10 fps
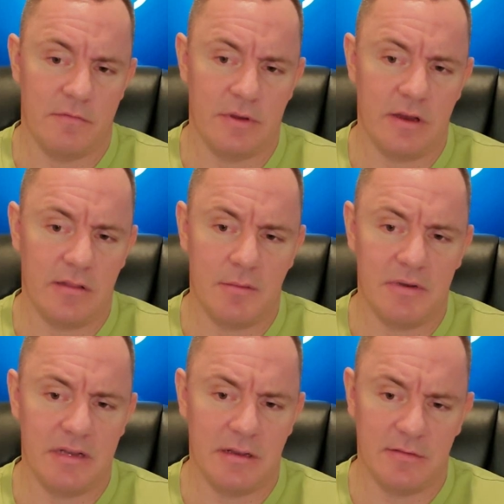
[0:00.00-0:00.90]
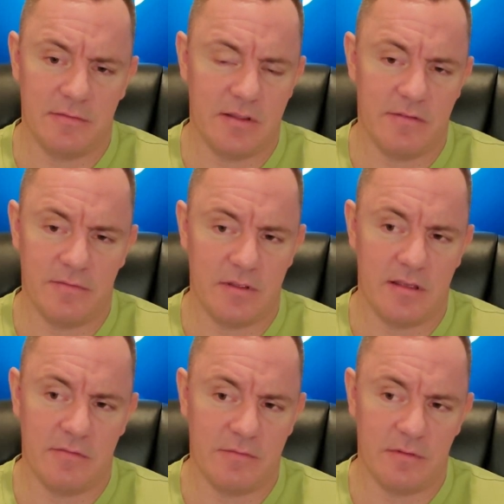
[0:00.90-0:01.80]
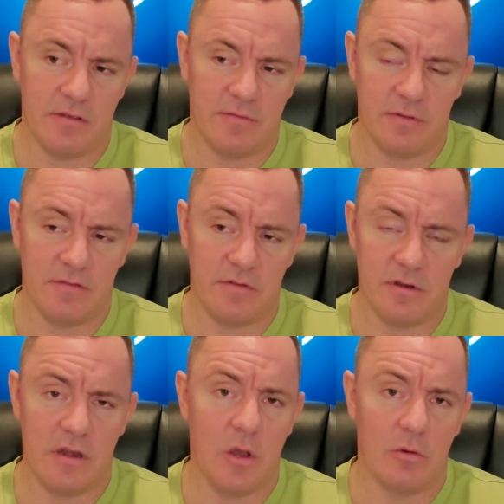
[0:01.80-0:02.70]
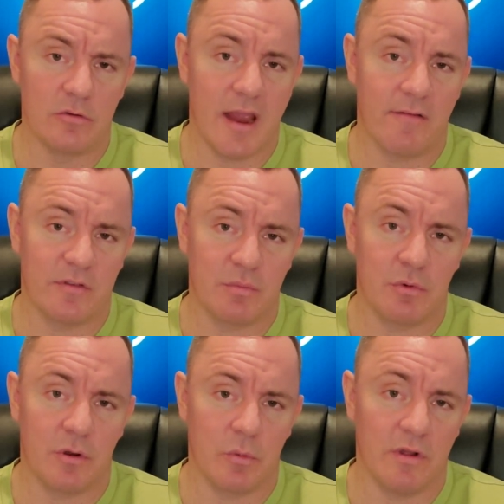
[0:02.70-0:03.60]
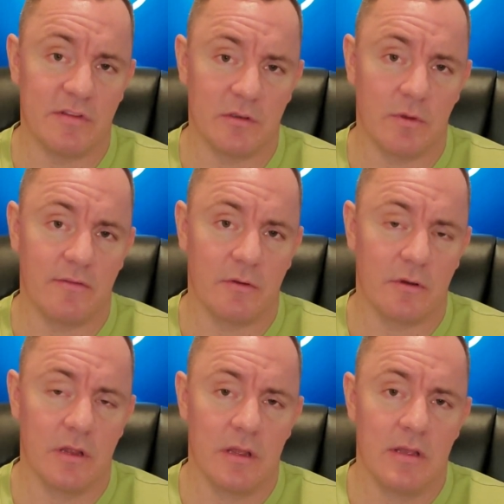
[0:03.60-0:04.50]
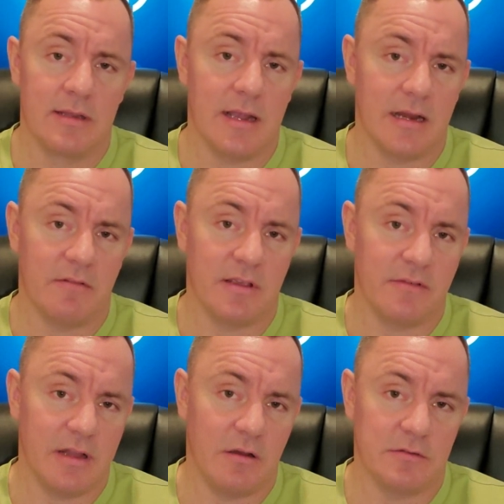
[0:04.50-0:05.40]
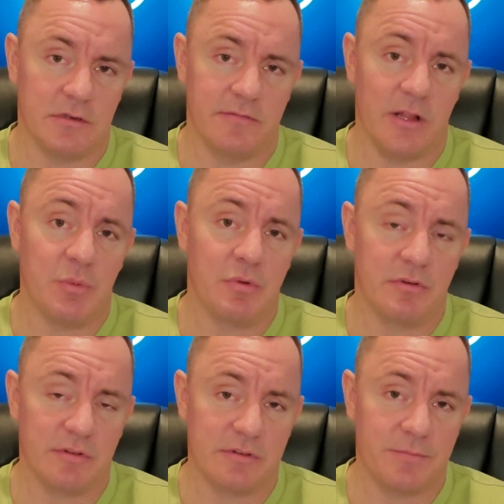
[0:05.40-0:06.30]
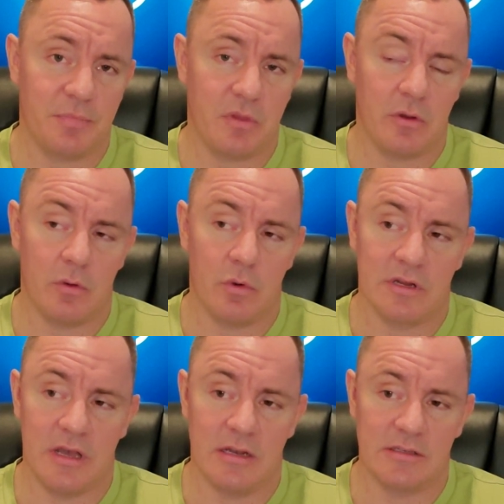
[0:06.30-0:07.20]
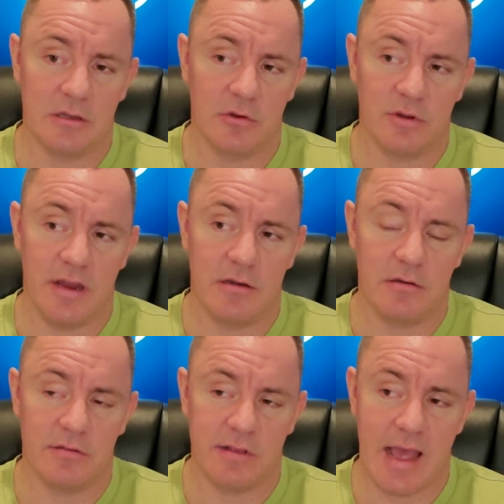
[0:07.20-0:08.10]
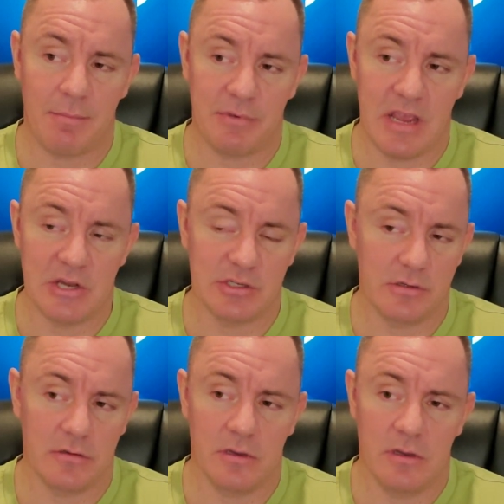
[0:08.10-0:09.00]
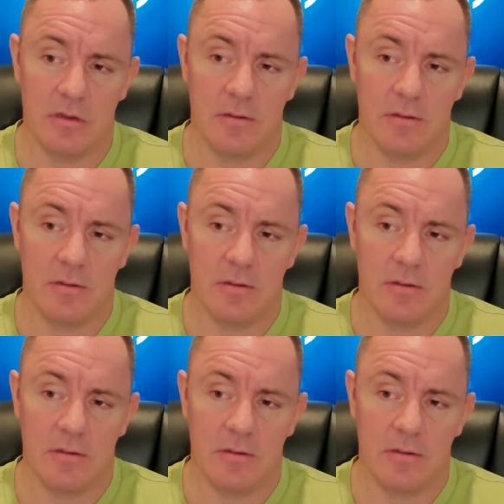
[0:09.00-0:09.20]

very limited, if no driver support whatsoever, kind of given out to developers or content creators, application,